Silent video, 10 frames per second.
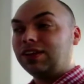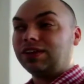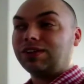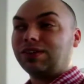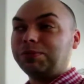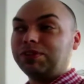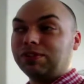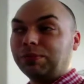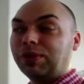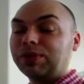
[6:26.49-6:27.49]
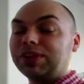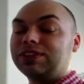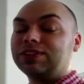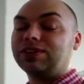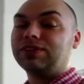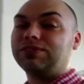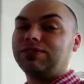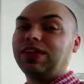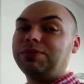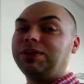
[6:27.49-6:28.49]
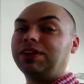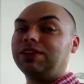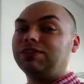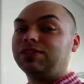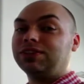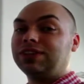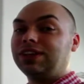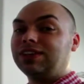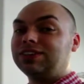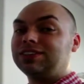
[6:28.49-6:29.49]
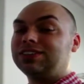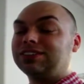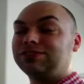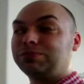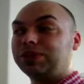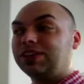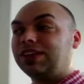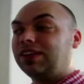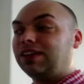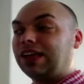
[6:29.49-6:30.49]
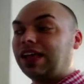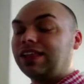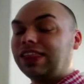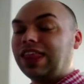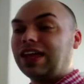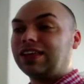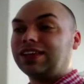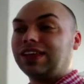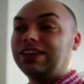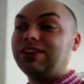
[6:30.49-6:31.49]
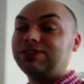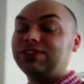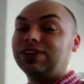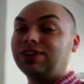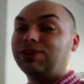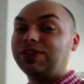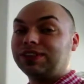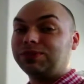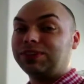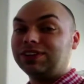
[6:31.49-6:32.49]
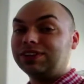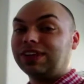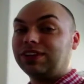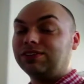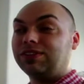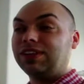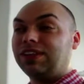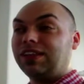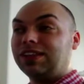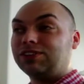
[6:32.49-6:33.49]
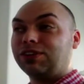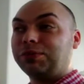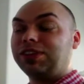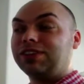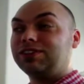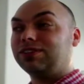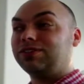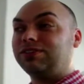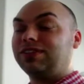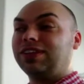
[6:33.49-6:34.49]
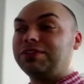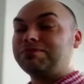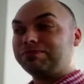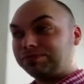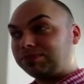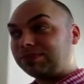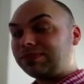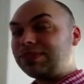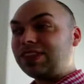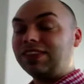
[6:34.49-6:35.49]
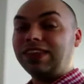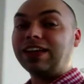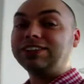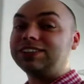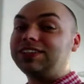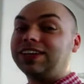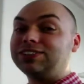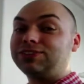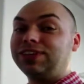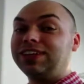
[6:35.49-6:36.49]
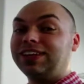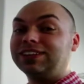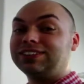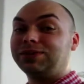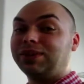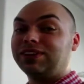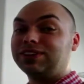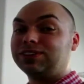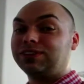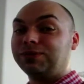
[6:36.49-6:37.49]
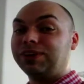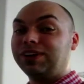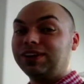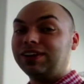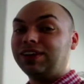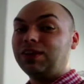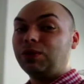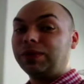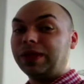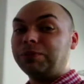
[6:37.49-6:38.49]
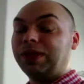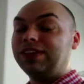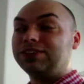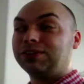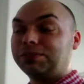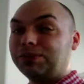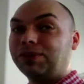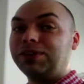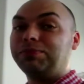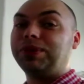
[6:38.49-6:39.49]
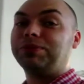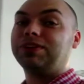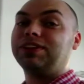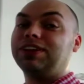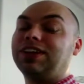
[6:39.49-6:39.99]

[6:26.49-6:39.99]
going to be remotely sort of emailing the volunteers and stuff, but kind of after I go, that's when it's going to be the sort of the acid test really as to whether it's going to work without me sort of prodding people, and